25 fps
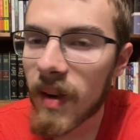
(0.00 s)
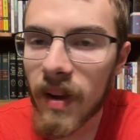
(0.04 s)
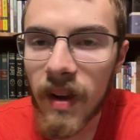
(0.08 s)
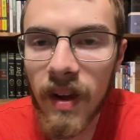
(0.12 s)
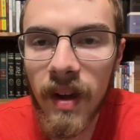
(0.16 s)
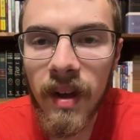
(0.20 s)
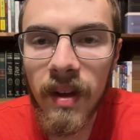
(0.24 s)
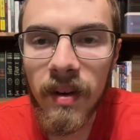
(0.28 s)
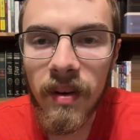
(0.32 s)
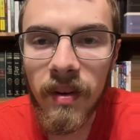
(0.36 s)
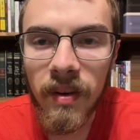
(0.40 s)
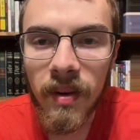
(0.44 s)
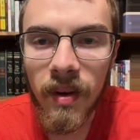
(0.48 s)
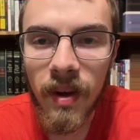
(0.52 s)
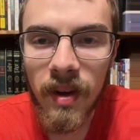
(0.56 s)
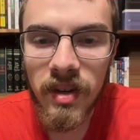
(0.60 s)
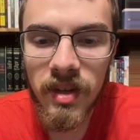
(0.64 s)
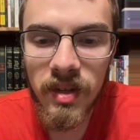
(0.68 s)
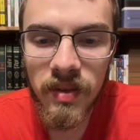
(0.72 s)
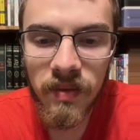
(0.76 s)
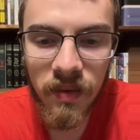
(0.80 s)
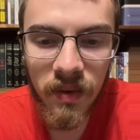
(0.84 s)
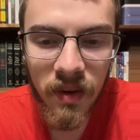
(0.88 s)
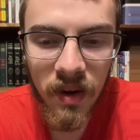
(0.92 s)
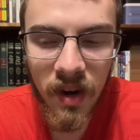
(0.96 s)
I don't know, I
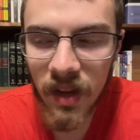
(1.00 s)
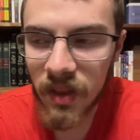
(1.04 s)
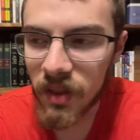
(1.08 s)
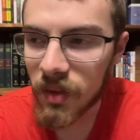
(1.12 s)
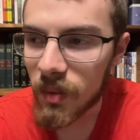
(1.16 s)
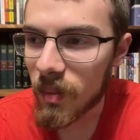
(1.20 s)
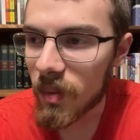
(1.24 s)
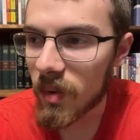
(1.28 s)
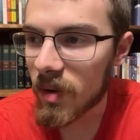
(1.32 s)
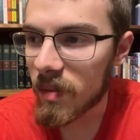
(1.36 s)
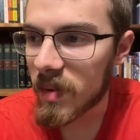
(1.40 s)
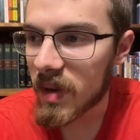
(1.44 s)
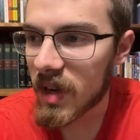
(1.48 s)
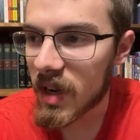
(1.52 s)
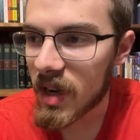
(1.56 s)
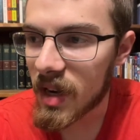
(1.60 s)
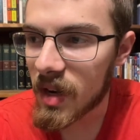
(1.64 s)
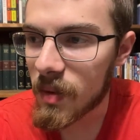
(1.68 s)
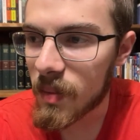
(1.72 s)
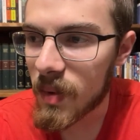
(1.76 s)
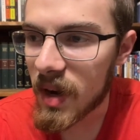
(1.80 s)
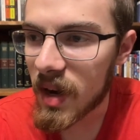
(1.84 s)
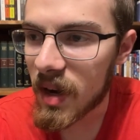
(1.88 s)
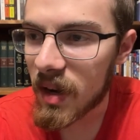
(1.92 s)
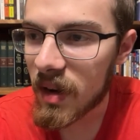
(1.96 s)
just forgot the word, but
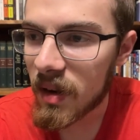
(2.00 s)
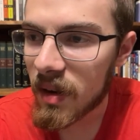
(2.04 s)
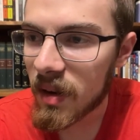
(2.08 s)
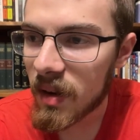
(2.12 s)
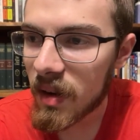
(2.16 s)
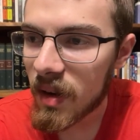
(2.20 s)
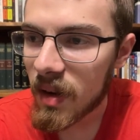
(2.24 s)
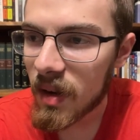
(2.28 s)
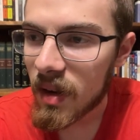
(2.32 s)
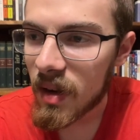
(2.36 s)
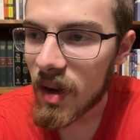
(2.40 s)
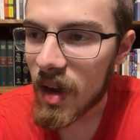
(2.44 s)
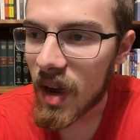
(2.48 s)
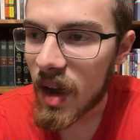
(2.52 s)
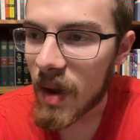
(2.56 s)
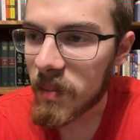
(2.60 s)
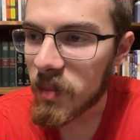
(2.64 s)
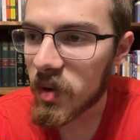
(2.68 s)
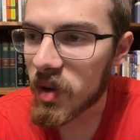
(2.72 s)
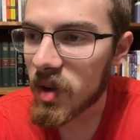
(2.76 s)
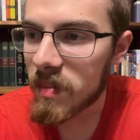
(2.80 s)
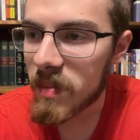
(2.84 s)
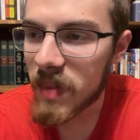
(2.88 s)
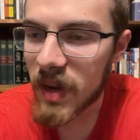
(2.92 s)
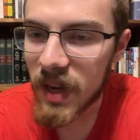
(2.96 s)
anyway,
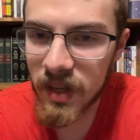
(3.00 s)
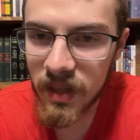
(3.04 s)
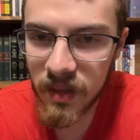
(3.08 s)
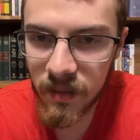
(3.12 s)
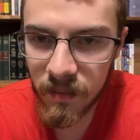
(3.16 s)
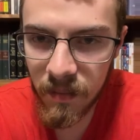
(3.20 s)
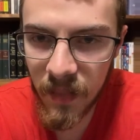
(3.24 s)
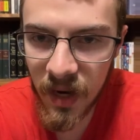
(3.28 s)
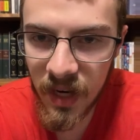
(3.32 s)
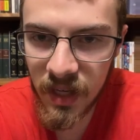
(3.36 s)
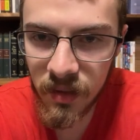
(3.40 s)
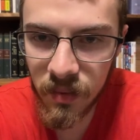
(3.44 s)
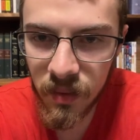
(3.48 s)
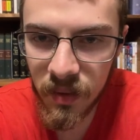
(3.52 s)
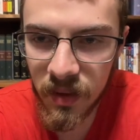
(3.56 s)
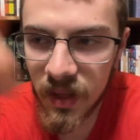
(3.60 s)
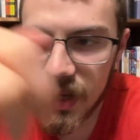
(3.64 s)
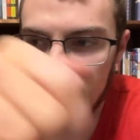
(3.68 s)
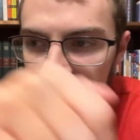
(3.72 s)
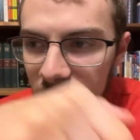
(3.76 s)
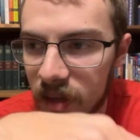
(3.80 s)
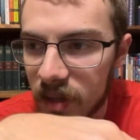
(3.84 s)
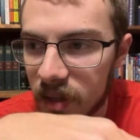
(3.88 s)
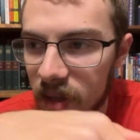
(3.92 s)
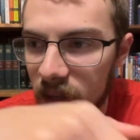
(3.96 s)
I'm gonna mess with
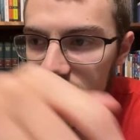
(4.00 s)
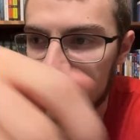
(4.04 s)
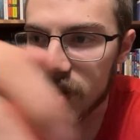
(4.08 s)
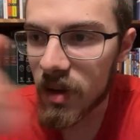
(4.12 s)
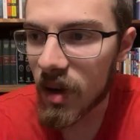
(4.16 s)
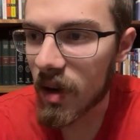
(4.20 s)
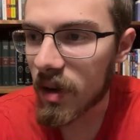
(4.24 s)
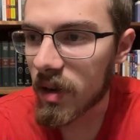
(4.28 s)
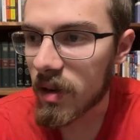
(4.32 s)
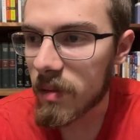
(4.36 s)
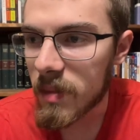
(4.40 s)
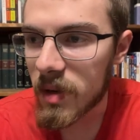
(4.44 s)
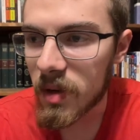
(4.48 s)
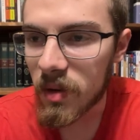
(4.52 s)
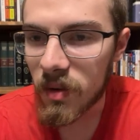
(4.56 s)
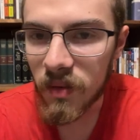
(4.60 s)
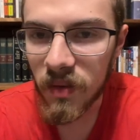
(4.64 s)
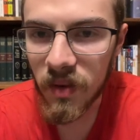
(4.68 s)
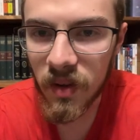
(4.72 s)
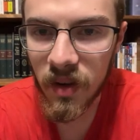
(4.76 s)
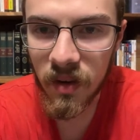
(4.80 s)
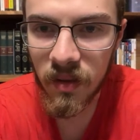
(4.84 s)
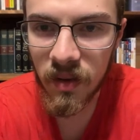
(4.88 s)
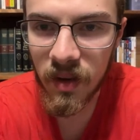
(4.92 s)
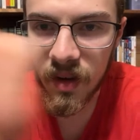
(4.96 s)
that document over there